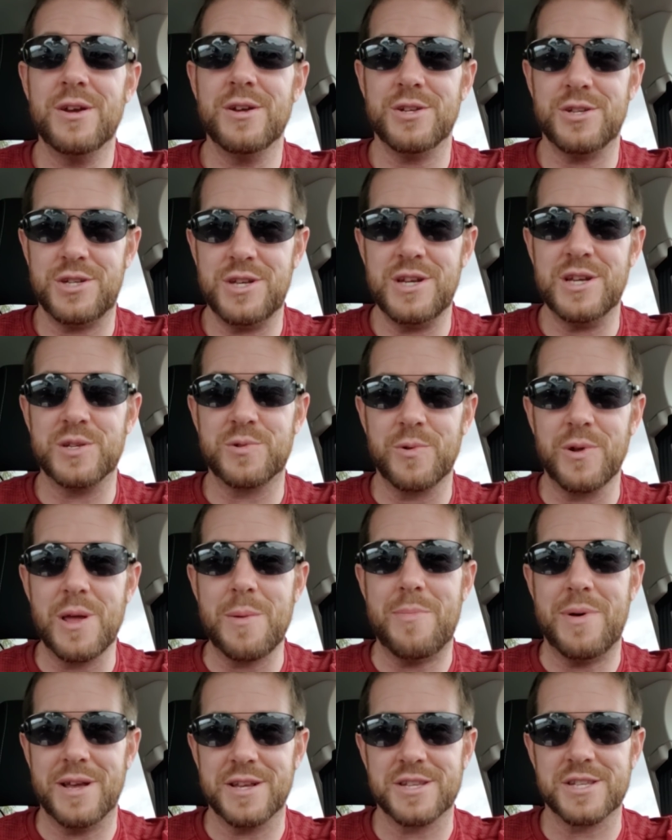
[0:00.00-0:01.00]
she is
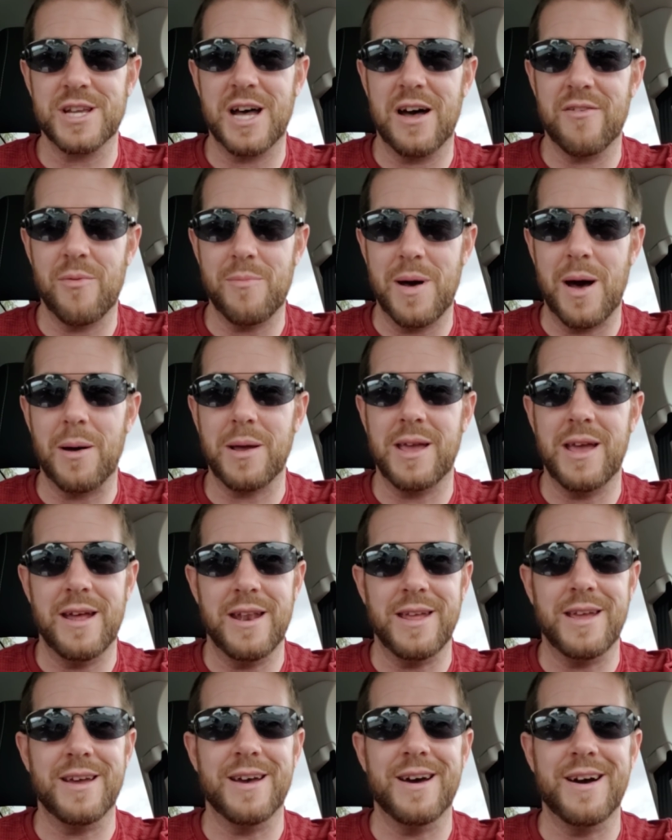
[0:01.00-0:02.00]
really pissed off about
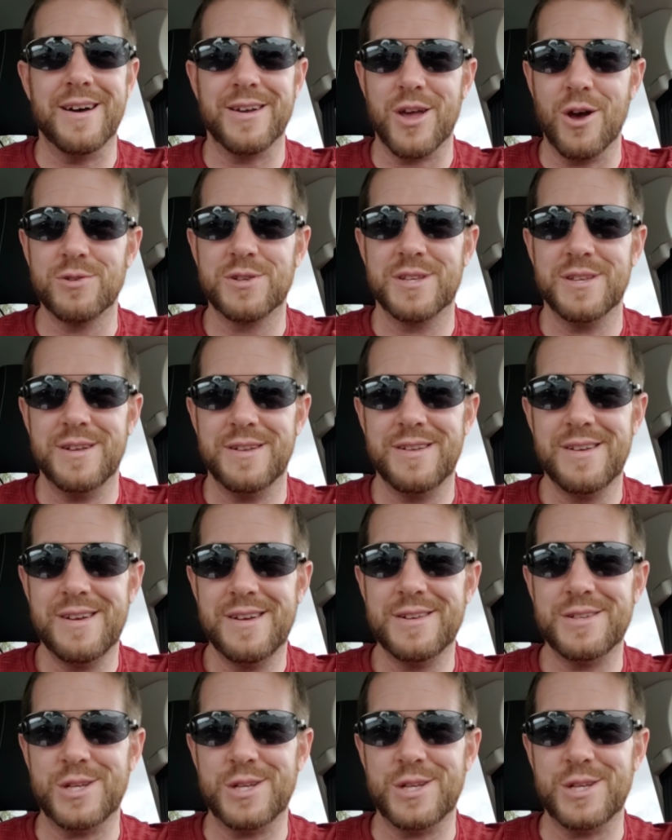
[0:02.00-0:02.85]
getting ghosted.